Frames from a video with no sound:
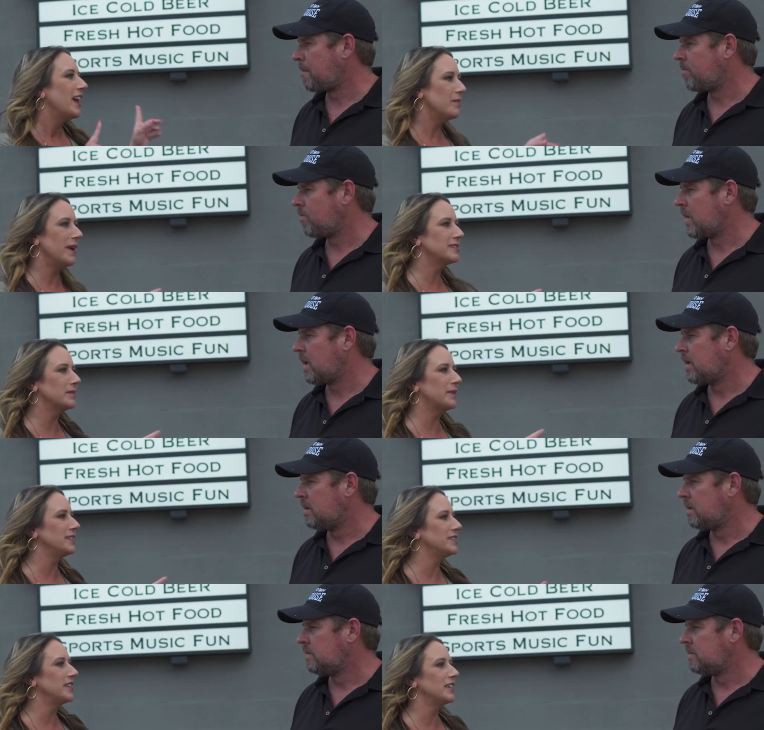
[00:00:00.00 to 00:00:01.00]
Speaker 1: and make some
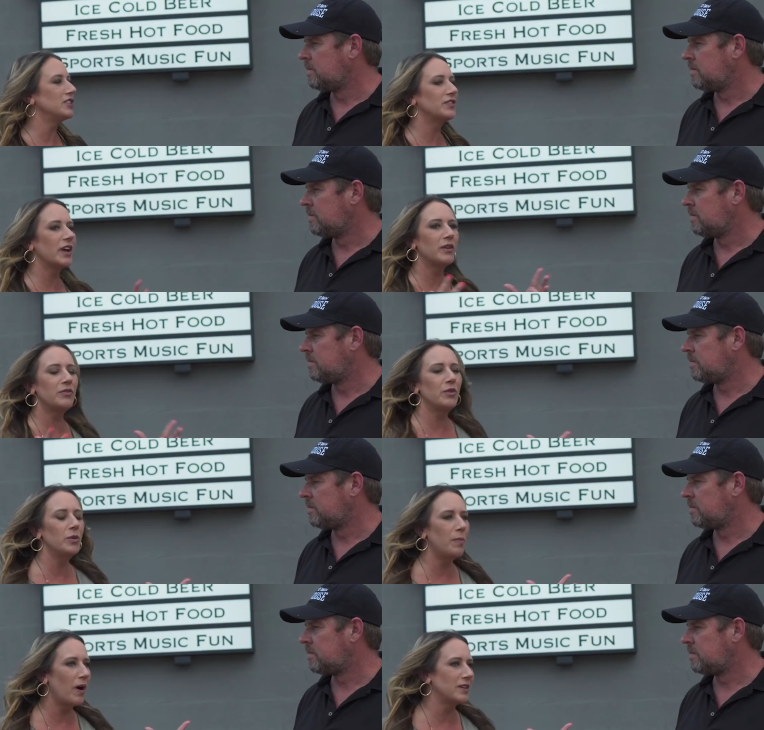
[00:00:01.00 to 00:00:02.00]
quesadillas. You've got a
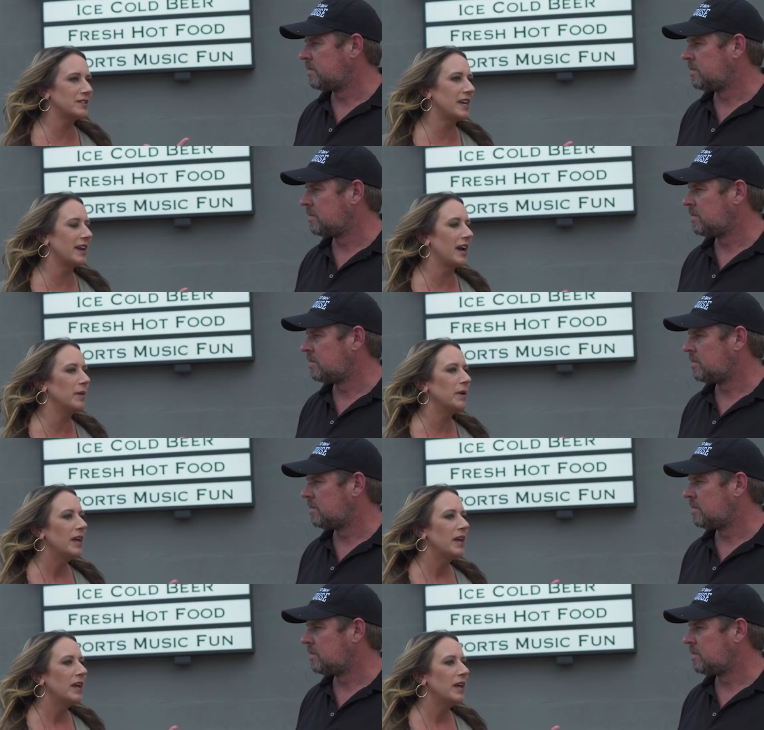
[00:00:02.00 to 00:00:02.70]
full bar set up.